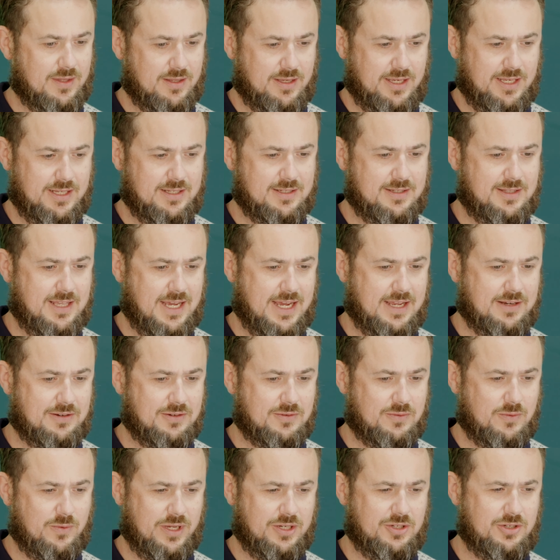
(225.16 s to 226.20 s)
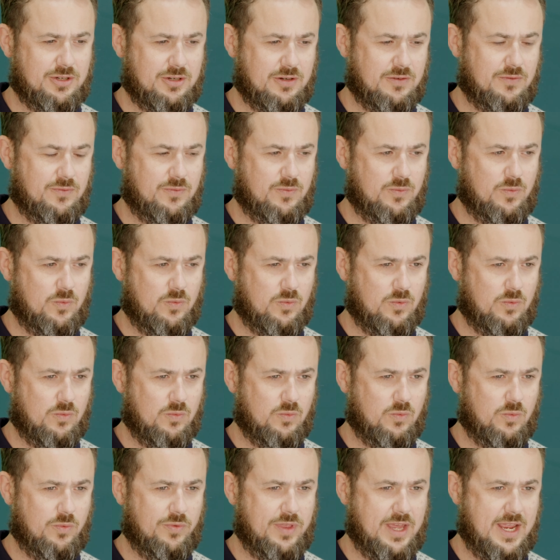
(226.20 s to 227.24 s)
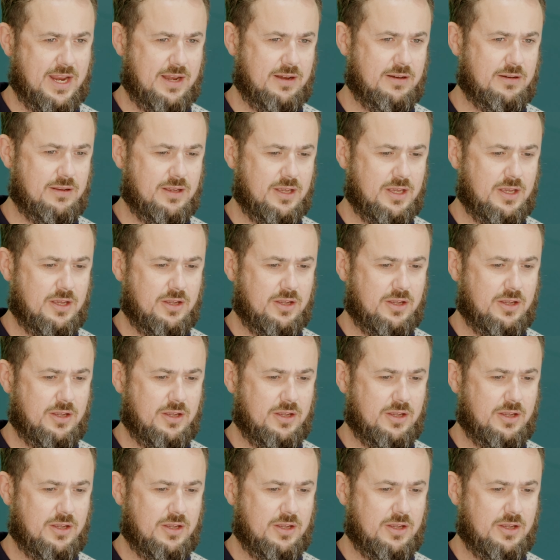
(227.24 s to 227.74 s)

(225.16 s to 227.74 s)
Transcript: is that question of then,